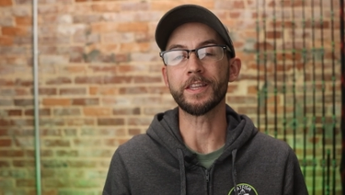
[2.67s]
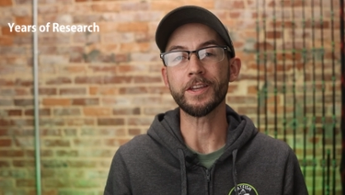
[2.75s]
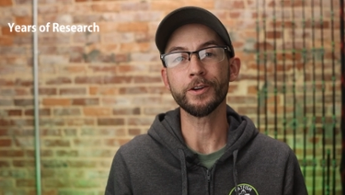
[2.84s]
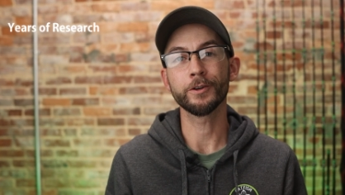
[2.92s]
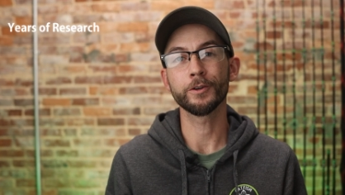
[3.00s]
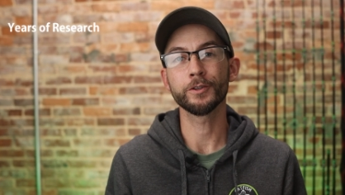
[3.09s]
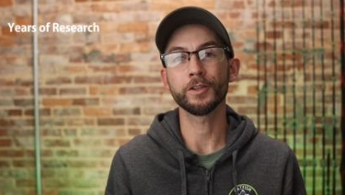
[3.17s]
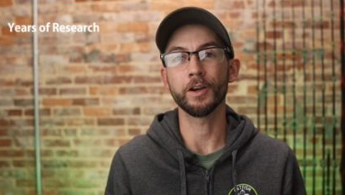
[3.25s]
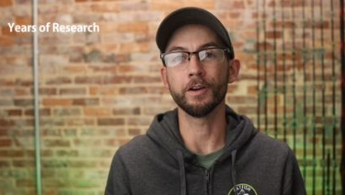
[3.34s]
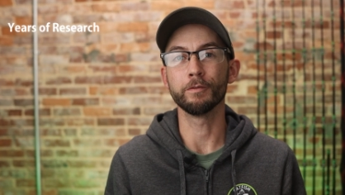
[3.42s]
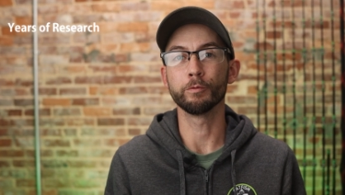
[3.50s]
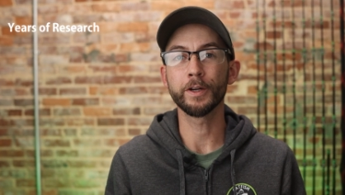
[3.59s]
years
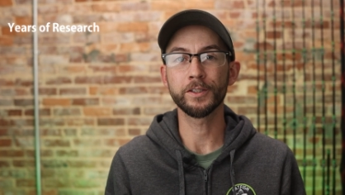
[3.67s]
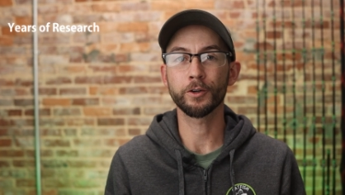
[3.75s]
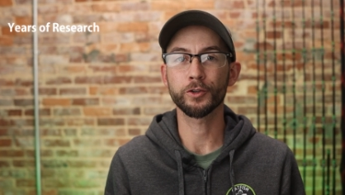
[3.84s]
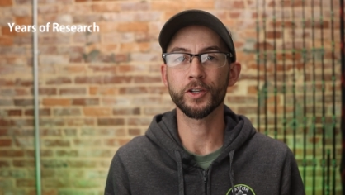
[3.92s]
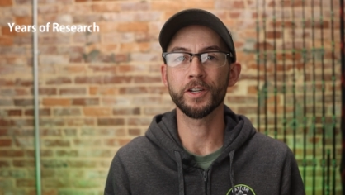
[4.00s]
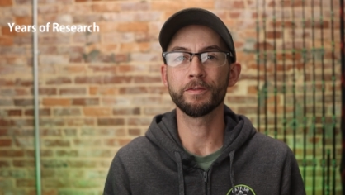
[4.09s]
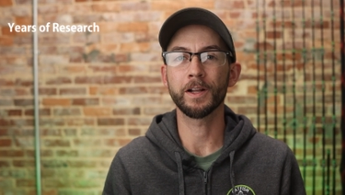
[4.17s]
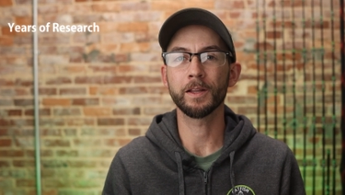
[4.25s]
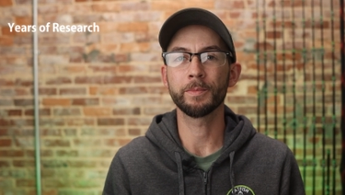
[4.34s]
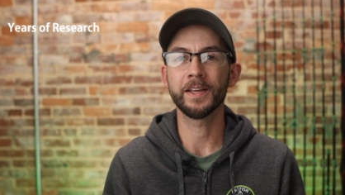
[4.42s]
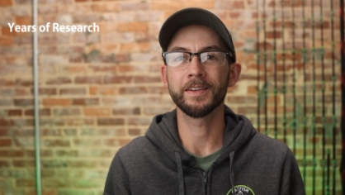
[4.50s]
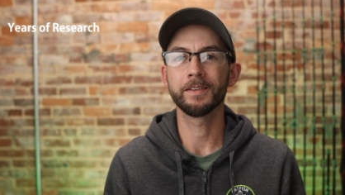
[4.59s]
of research and
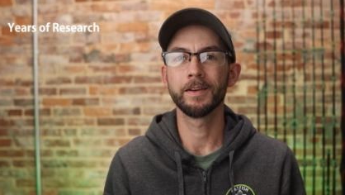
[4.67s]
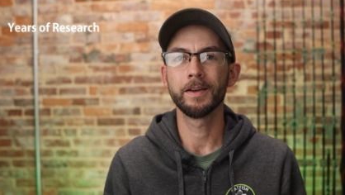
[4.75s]
development,